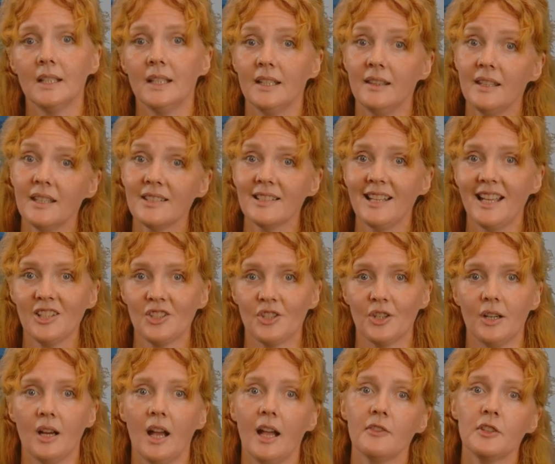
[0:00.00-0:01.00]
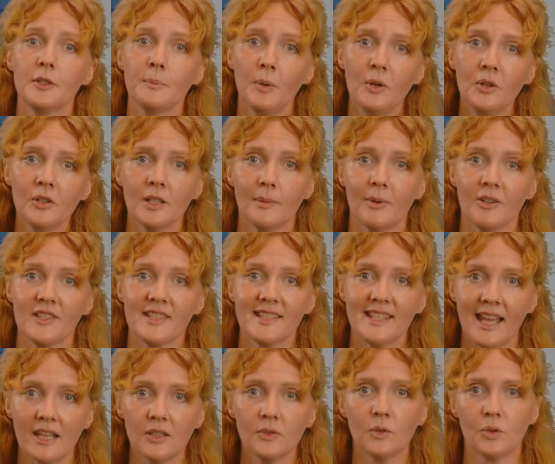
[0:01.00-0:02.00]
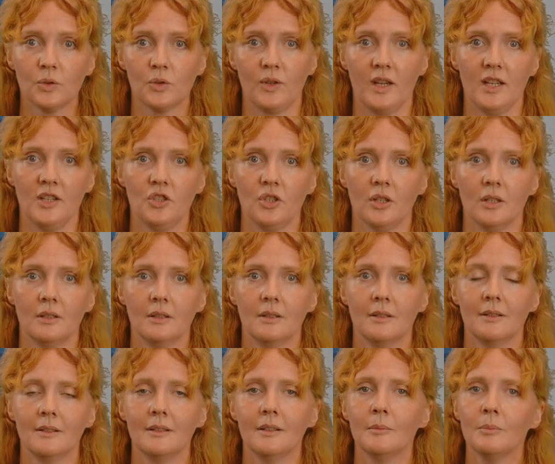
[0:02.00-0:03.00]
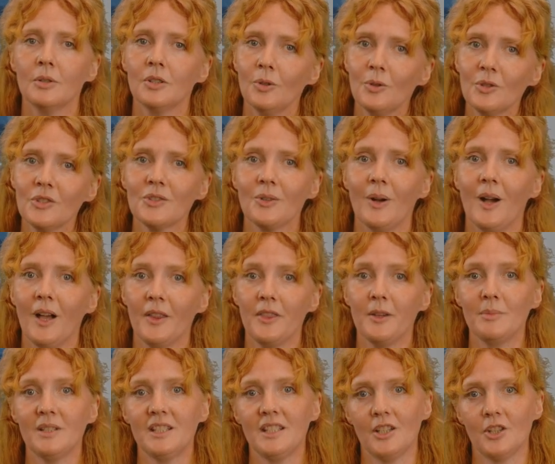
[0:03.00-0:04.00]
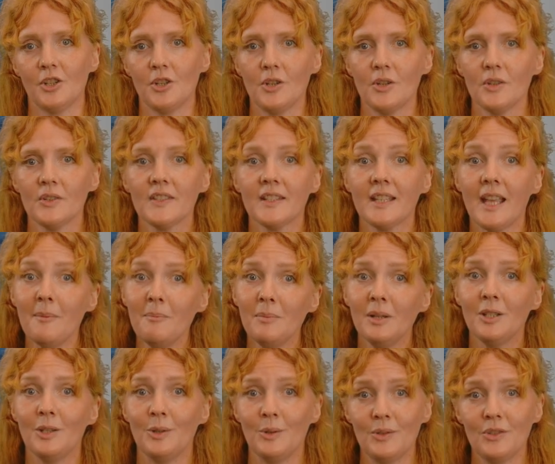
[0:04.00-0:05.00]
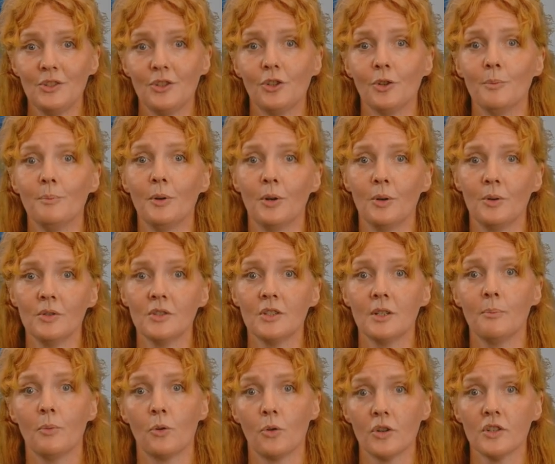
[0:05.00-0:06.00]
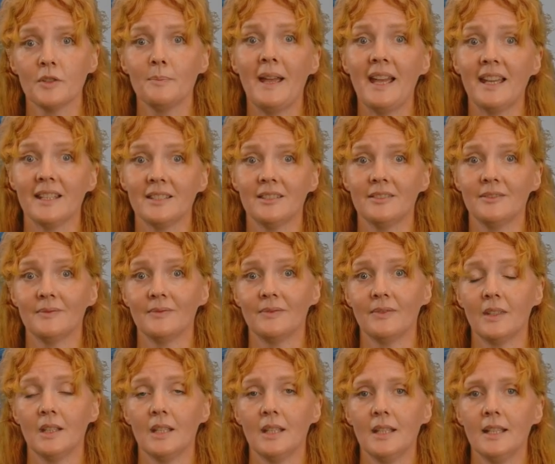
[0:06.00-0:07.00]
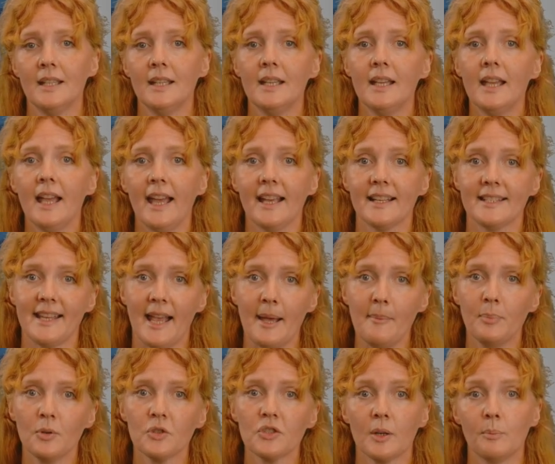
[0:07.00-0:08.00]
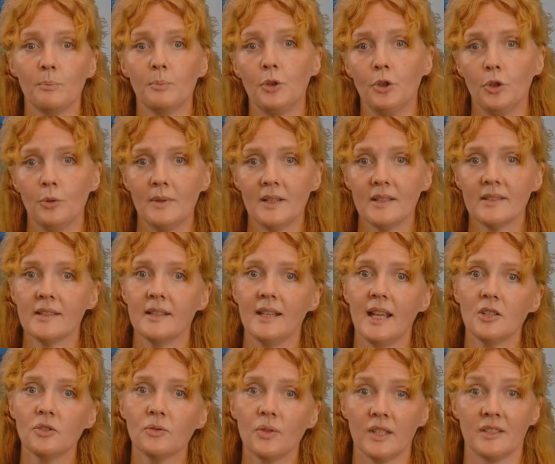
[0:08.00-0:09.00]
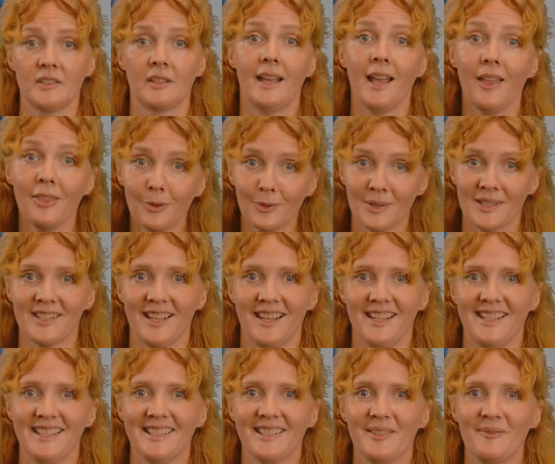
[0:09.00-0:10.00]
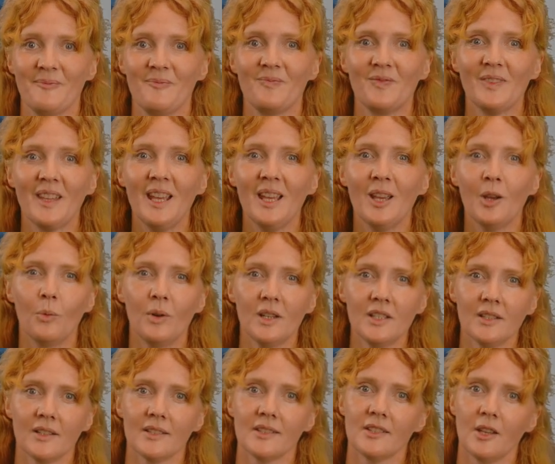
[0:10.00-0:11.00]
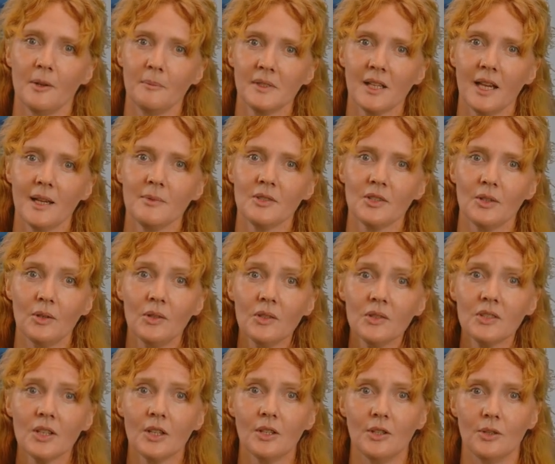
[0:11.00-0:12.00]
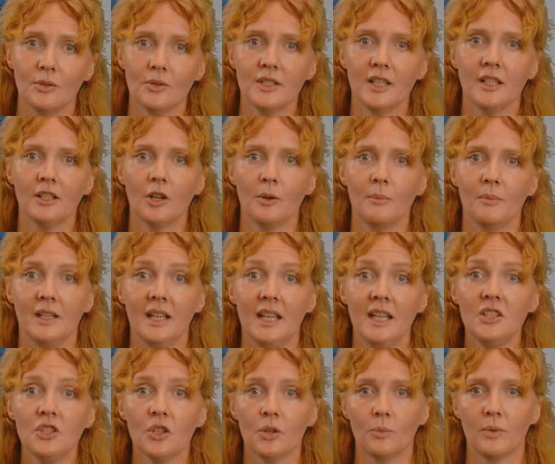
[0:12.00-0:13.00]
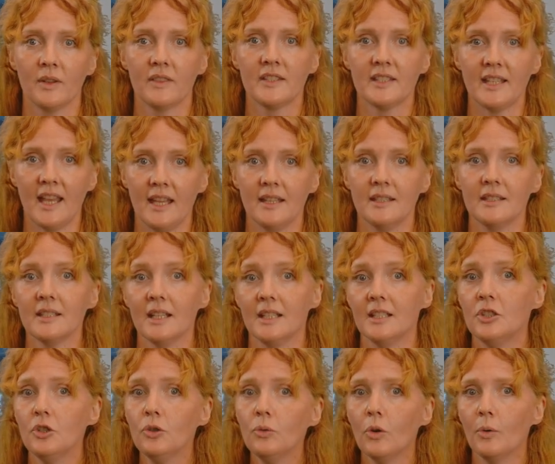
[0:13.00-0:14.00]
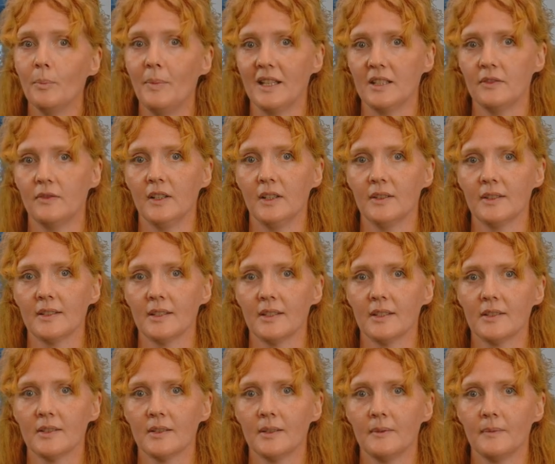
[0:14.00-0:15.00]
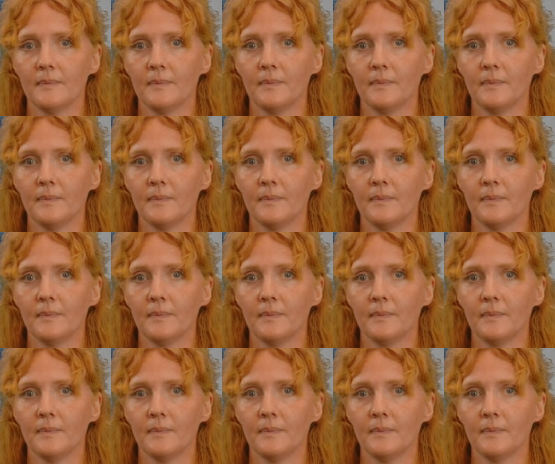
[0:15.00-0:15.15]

In this lecture, I've spoken about sand filtration, but also other materials can be used to compose the porous bed. Examples are pumice and anthracite, which are sometimes also used in combination with sand in dual bed filters.